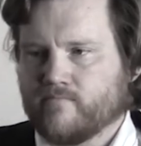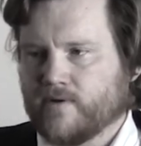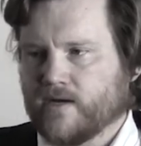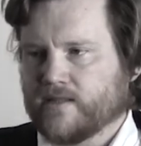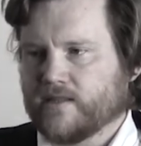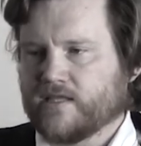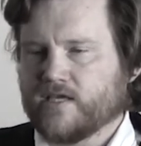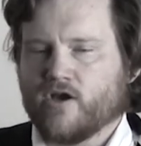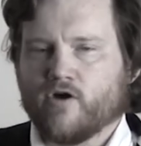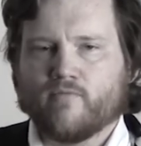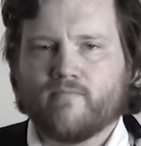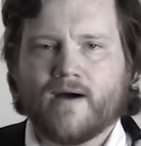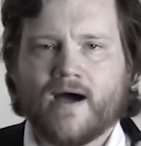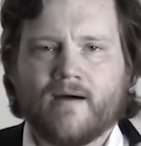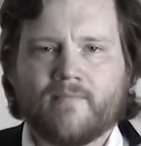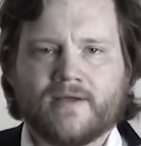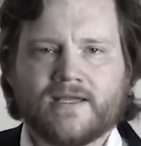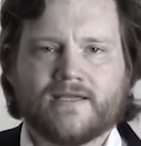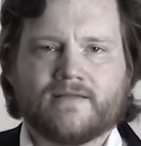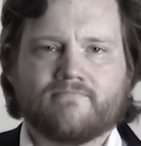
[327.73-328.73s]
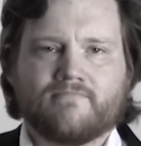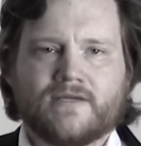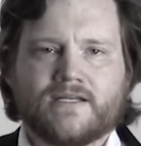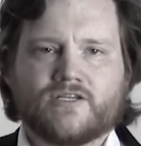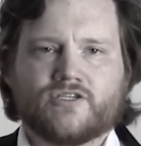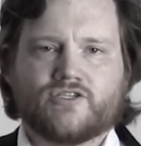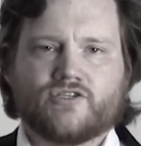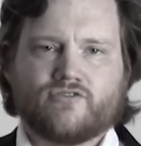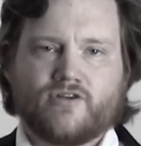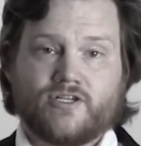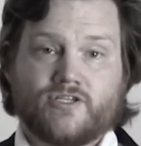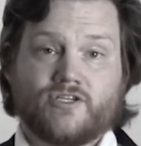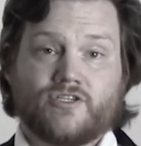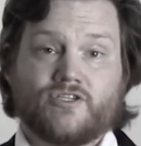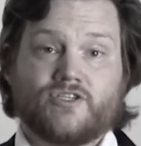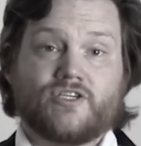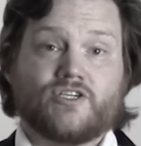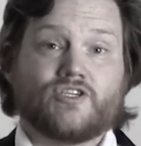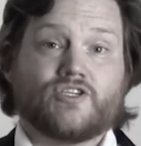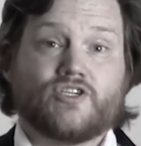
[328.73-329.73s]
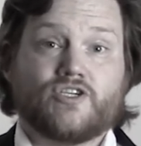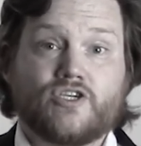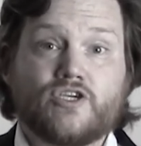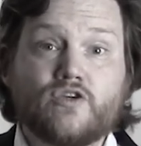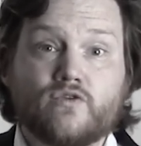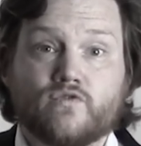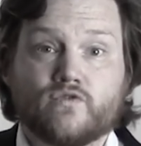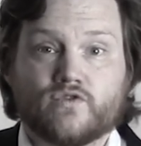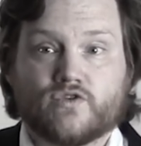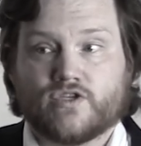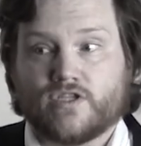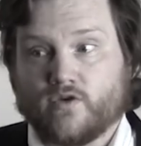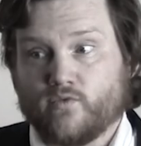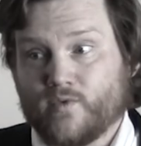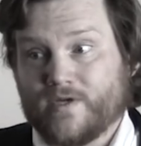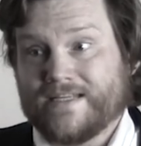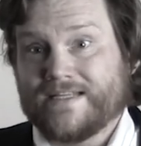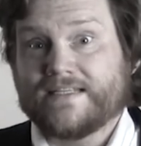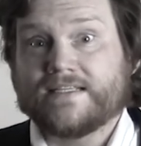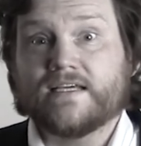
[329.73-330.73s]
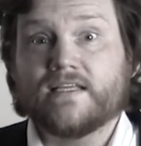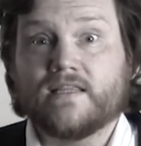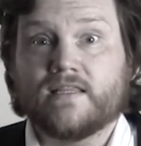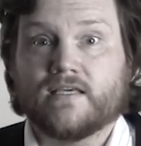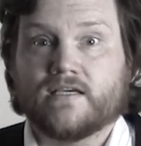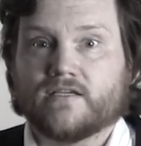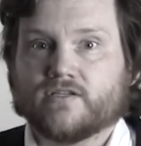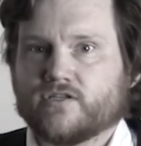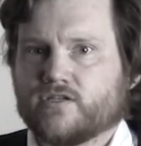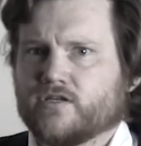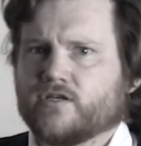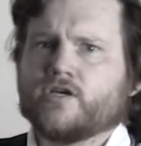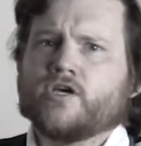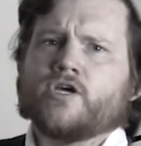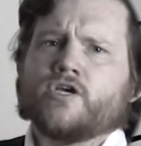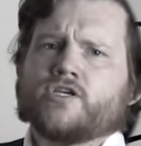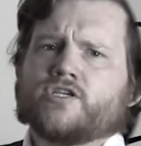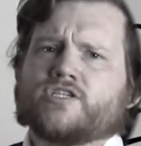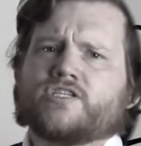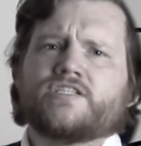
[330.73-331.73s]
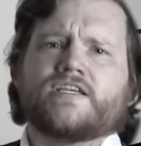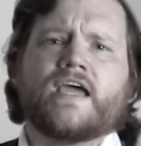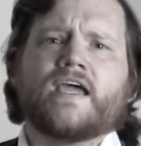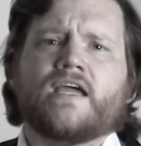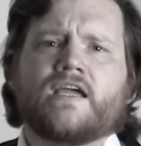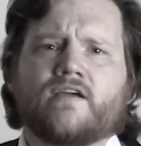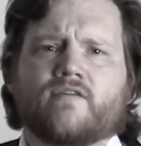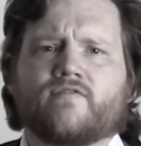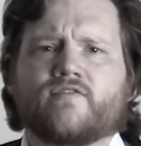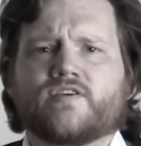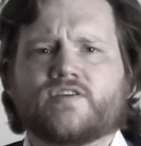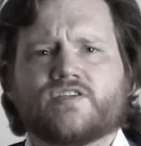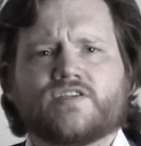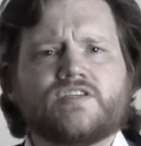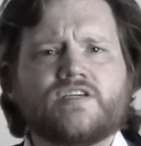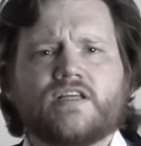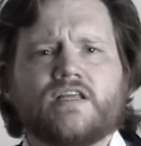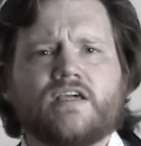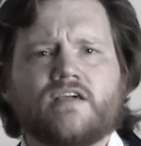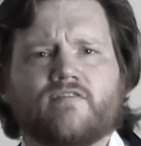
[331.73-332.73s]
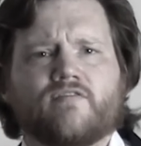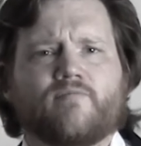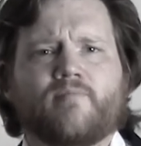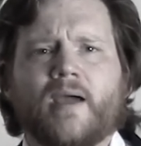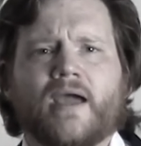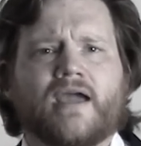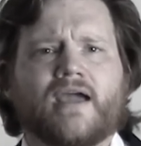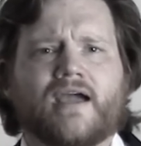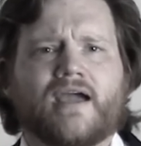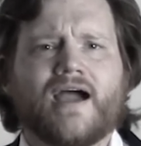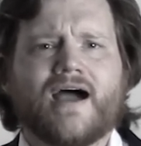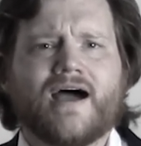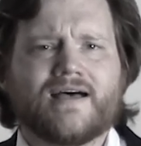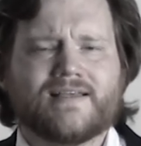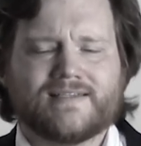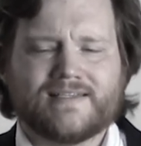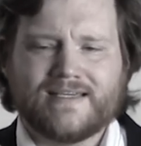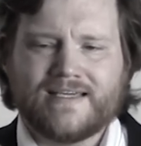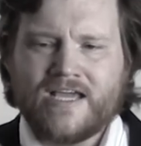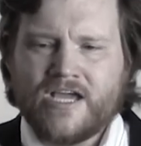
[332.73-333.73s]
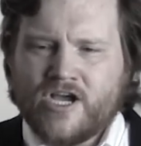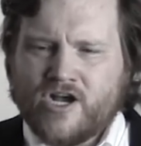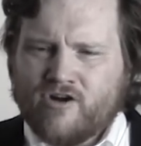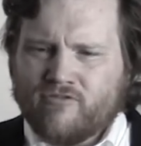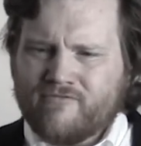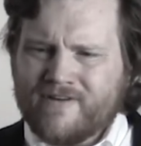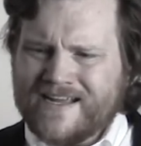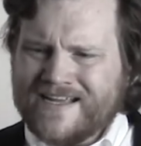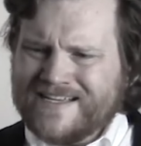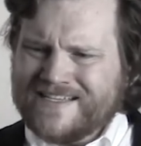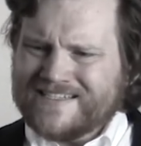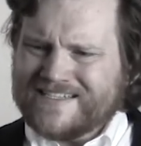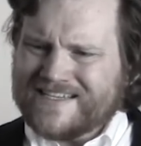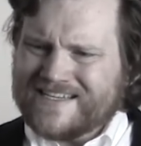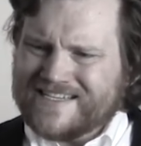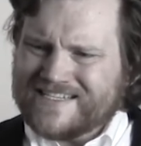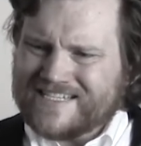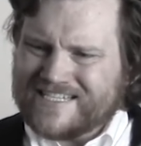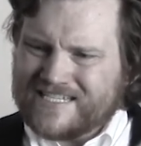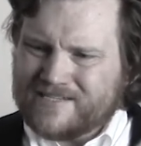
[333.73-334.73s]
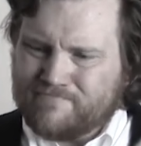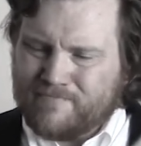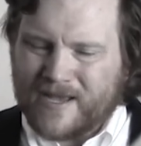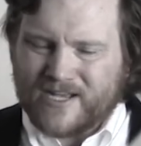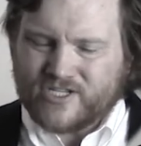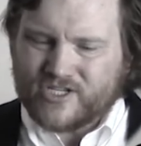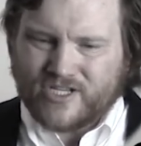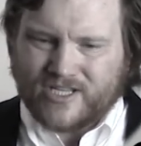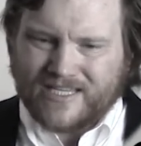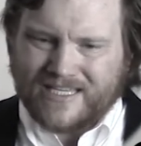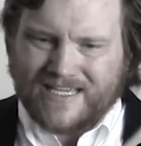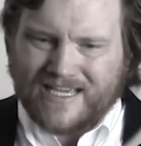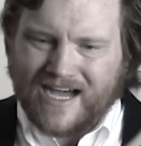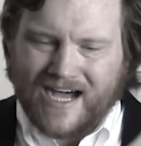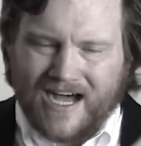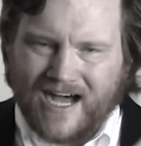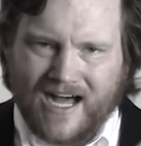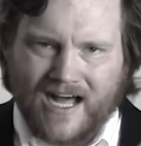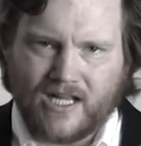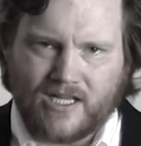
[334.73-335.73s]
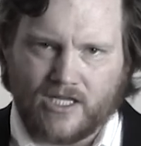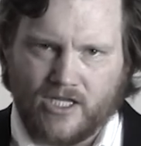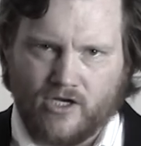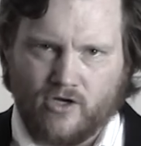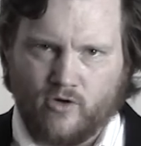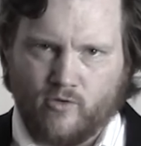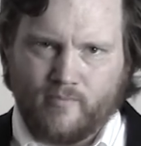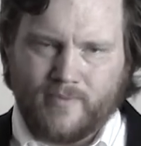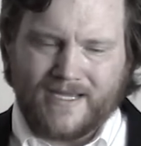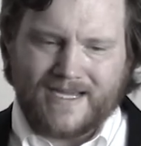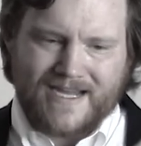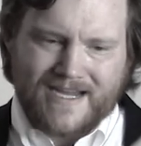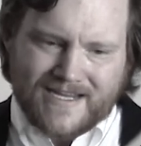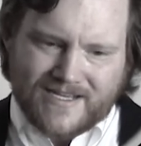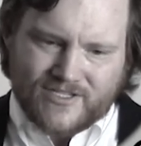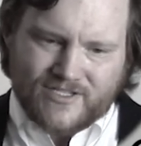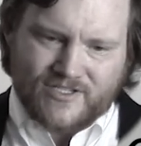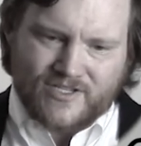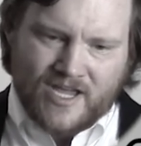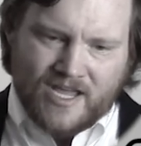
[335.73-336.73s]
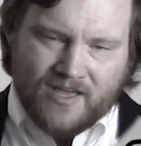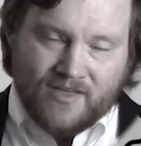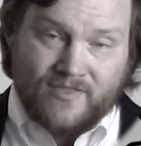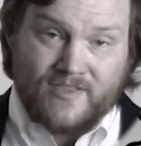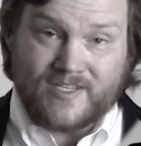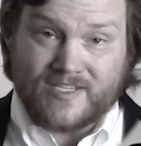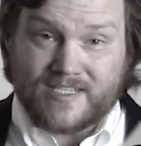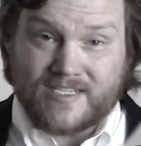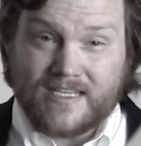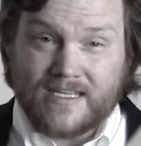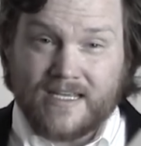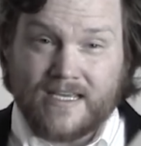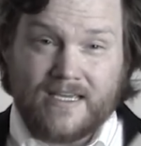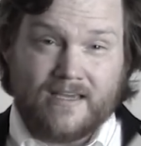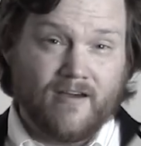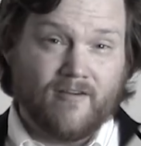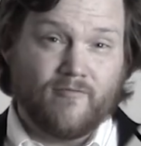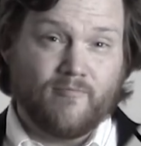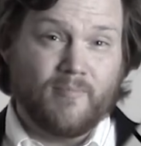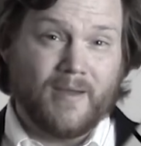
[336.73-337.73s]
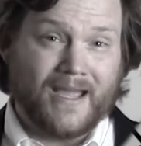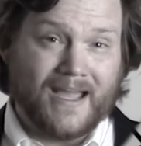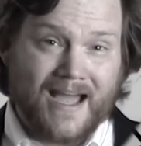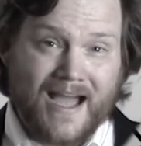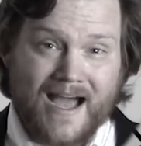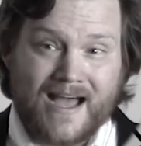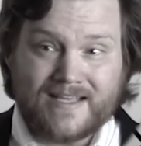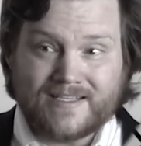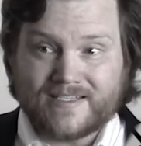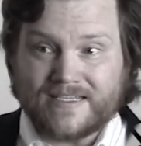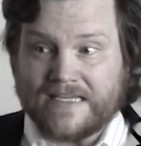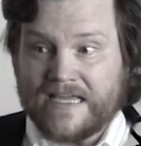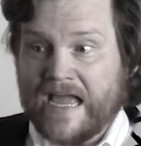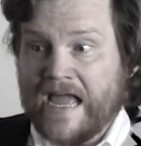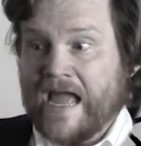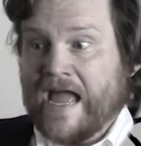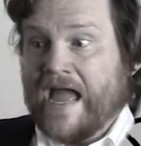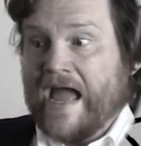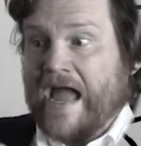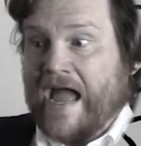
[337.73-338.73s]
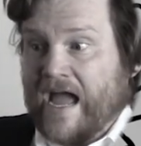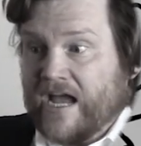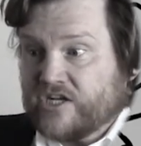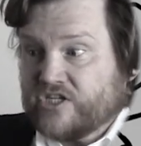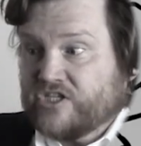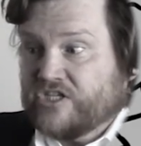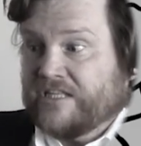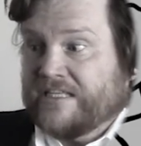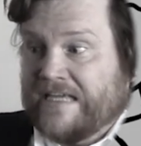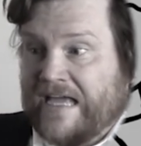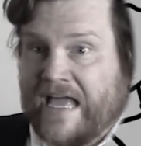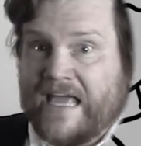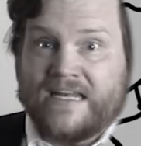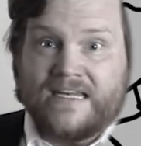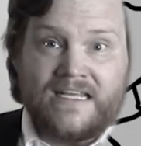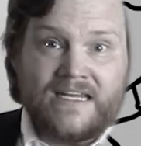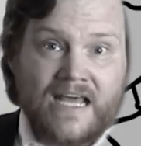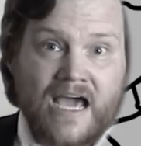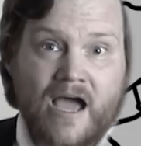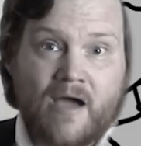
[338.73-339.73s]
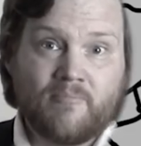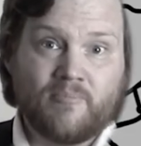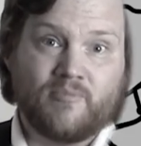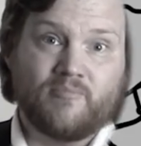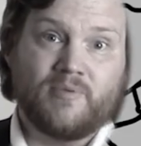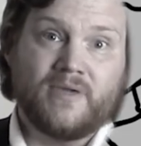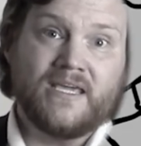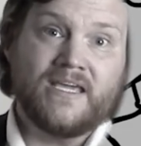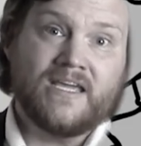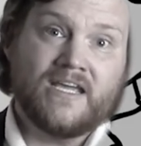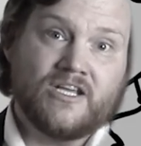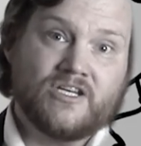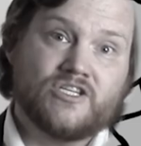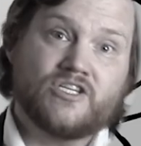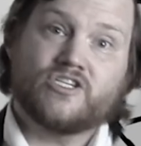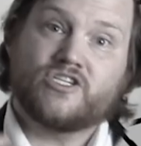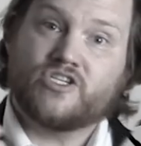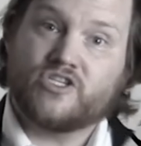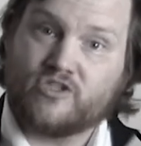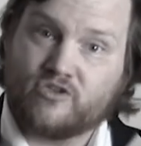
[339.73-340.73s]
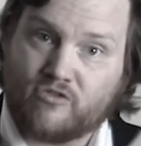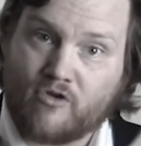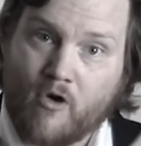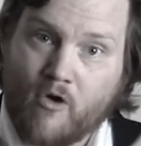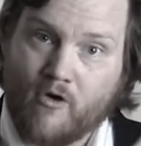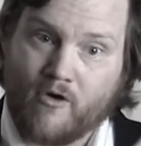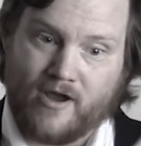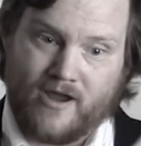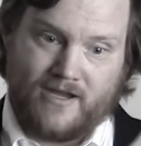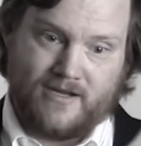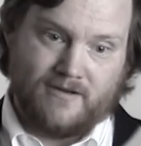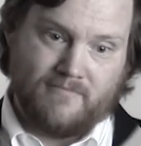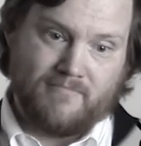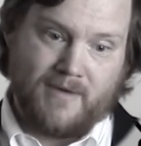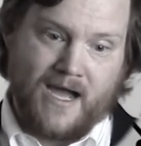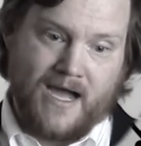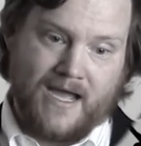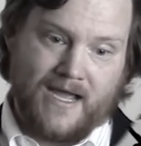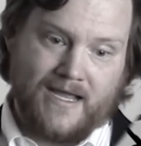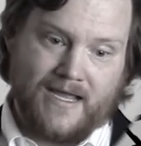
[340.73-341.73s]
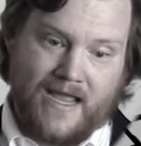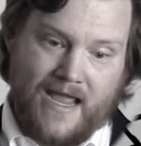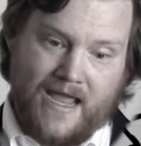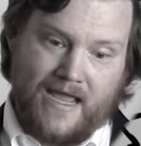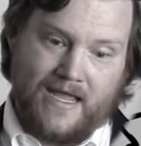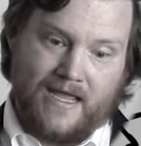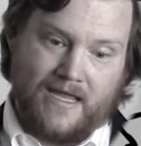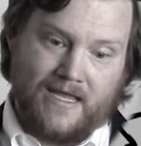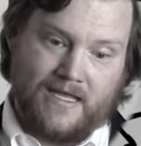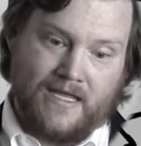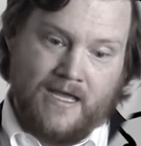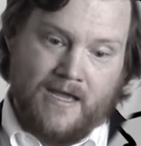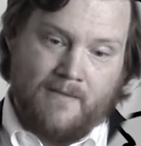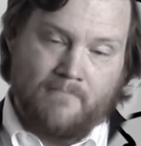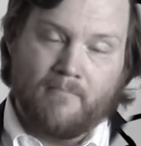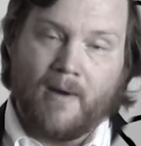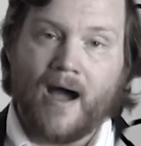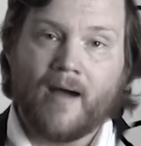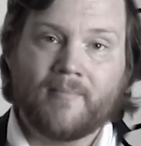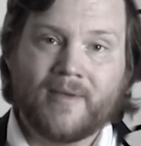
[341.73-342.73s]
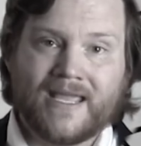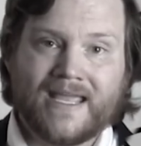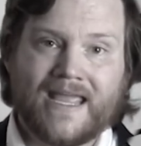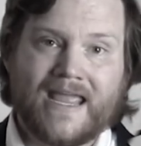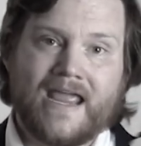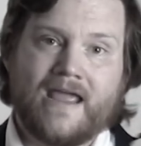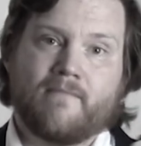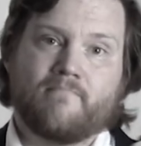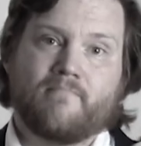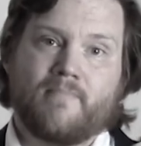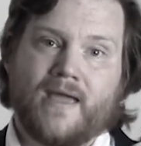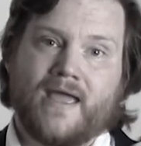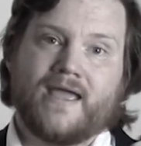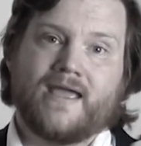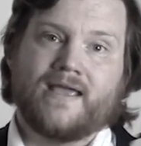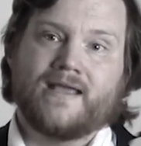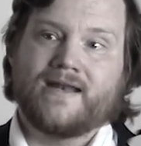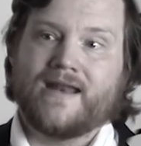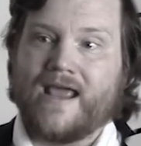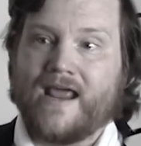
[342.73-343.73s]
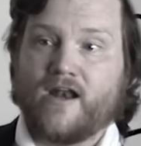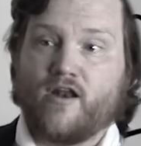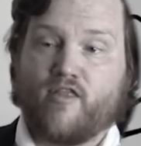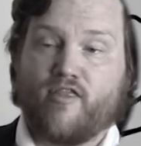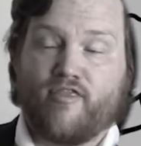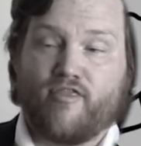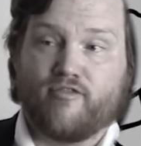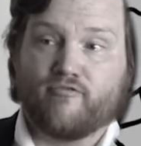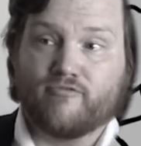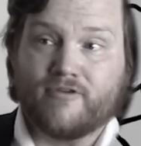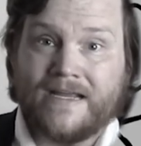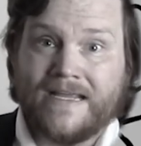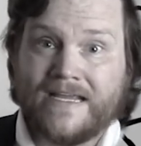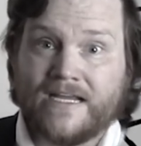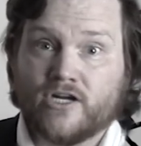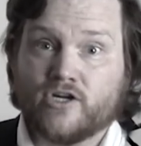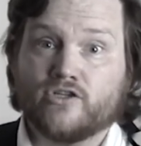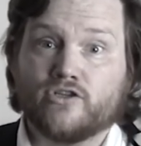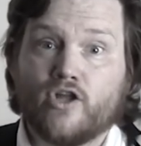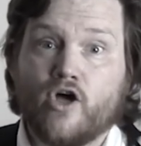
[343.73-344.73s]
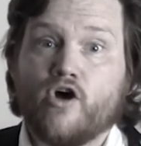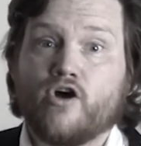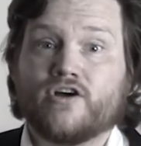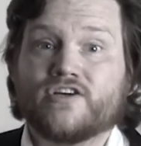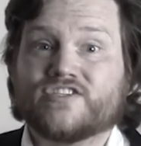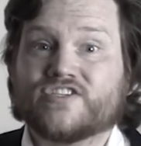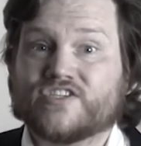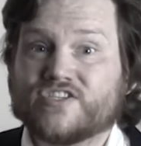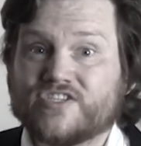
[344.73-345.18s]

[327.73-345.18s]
but the Obama administration's excuse that we did this to save the city of Benghazi rings especially hollow because the city of Benghazi actually ended up being destroyed by a bombing campaign and a three-year-long